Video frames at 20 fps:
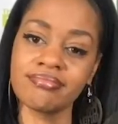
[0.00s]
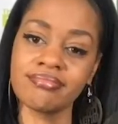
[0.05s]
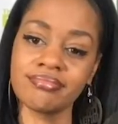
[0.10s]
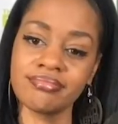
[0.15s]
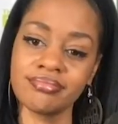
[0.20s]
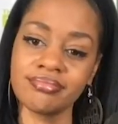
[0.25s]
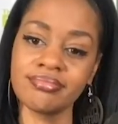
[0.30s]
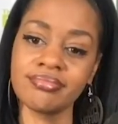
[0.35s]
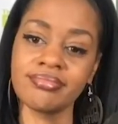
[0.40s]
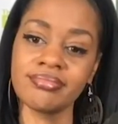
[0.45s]

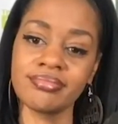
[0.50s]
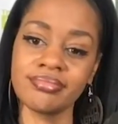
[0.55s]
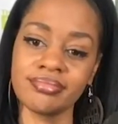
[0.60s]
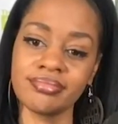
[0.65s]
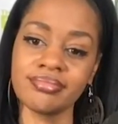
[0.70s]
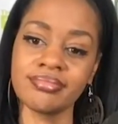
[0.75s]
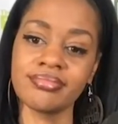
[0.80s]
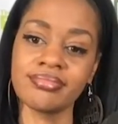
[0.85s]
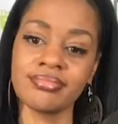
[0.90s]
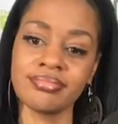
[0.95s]

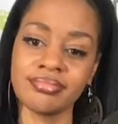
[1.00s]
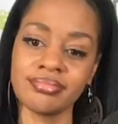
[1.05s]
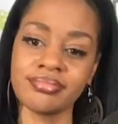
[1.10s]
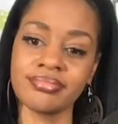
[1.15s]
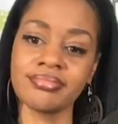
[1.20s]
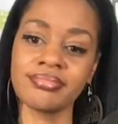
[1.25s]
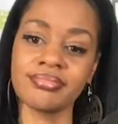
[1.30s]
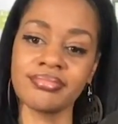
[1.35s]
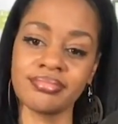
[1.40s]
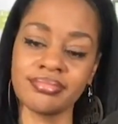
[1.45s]

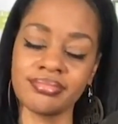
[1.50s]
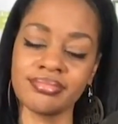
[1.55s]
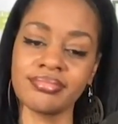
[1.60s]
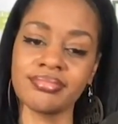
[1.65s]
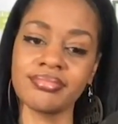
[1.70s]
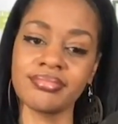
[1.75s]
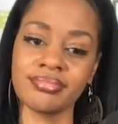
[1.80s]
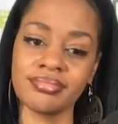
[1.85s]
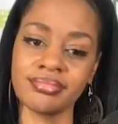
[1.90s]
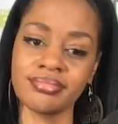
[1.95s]

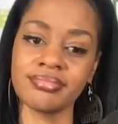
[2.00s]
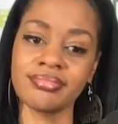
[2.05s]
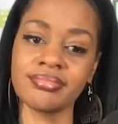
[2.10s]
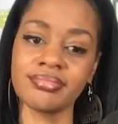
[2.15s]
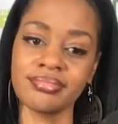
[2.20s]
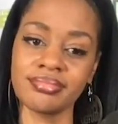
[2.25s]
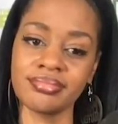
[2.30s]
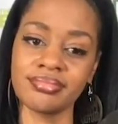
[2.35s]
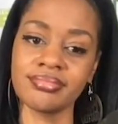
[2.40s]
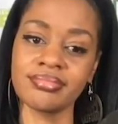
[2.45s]

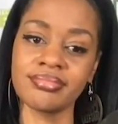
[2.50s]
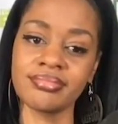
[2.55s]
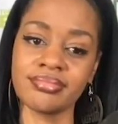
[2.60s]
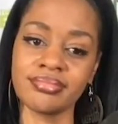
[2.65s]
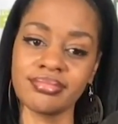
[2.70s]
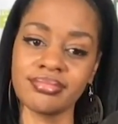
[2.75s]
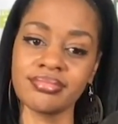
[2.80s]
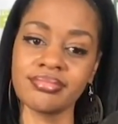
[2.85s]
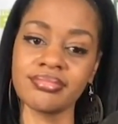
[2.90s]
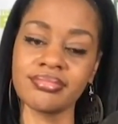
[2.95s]

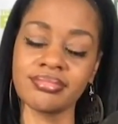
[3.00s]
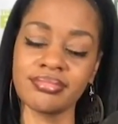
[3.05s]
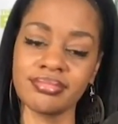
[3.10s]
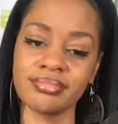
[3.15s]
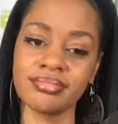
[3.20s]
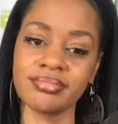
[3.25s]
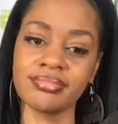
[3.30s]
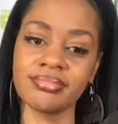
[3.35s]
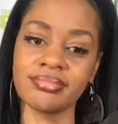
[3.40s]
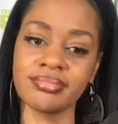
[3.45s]

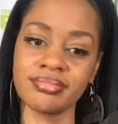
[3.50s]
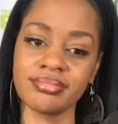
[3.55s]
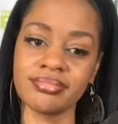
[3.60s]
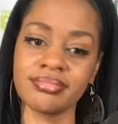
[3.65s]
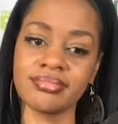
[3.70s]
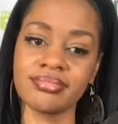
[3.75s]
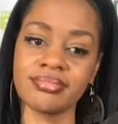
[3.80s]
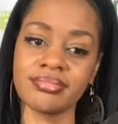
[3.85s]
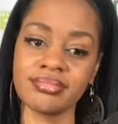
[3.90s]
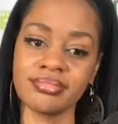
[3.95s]

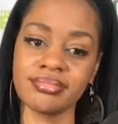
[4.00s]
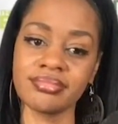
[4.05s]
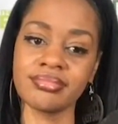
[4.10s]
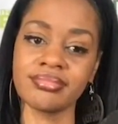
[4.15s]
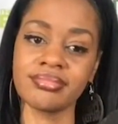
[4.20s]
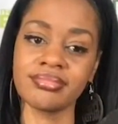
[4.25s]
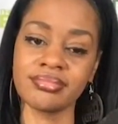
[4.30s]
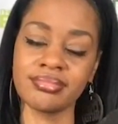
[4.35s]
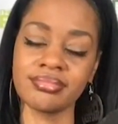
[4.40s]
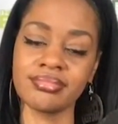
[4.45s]

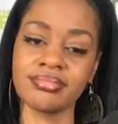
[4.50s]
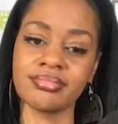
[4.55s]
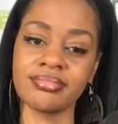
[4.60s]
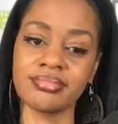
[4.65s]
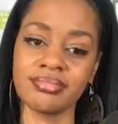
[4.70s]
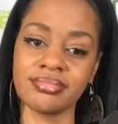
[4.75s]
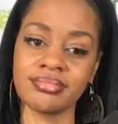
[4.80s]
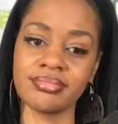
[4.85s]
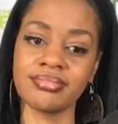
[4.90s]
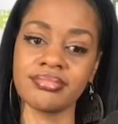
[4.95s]

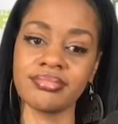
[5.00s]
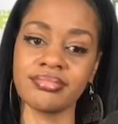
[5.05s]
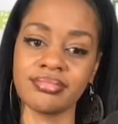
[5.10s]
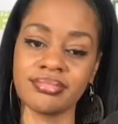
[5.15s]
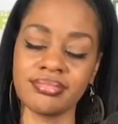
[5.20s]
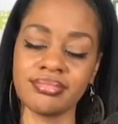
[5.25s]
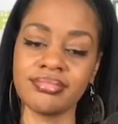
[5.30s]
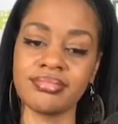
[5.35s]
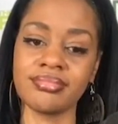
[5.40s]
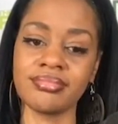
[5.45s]

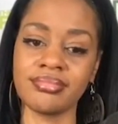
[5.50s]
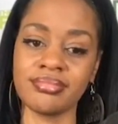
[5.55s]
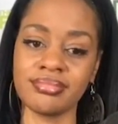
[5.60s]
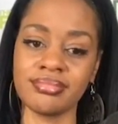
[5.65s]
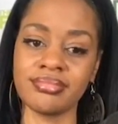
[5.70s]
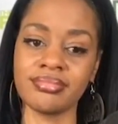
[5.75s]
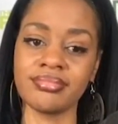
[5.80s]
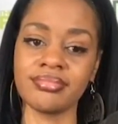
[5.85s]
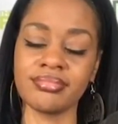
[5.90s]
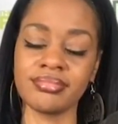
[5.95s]

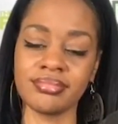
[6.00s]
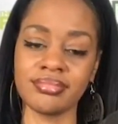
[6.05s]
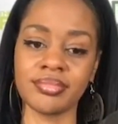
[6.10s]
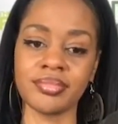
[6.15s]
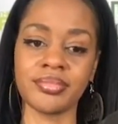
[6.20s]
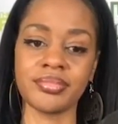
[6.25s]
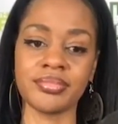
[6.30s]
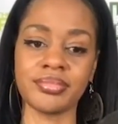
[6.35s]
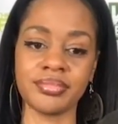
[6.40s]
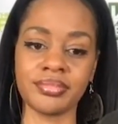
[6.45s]

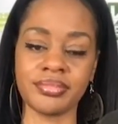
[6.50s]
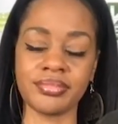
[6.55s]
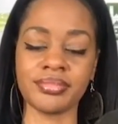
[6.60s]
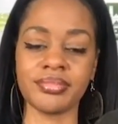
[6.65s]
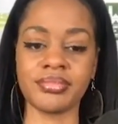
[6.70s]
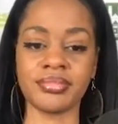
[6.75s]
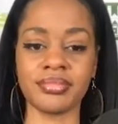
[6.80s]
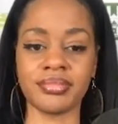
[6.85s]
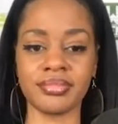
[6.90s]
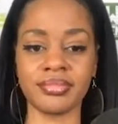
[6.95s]

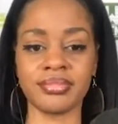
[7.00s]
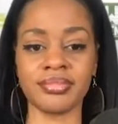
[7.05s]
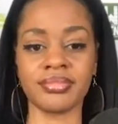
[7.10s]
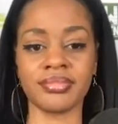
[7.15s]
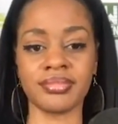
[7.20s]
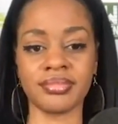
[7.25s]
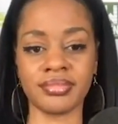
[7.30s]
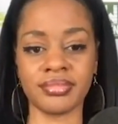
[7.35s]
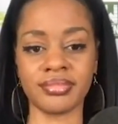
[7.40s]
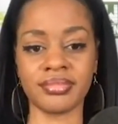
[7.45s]

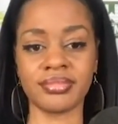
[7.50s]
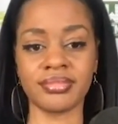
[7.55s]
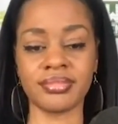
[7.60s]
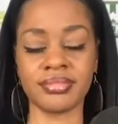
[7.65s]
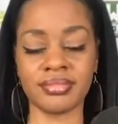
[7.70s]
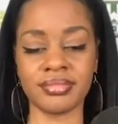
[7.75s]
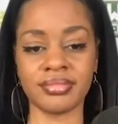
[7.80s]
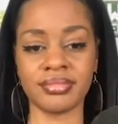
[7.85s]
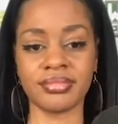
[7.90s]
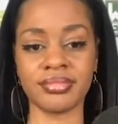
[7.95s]
No words are spoken by the person on screen.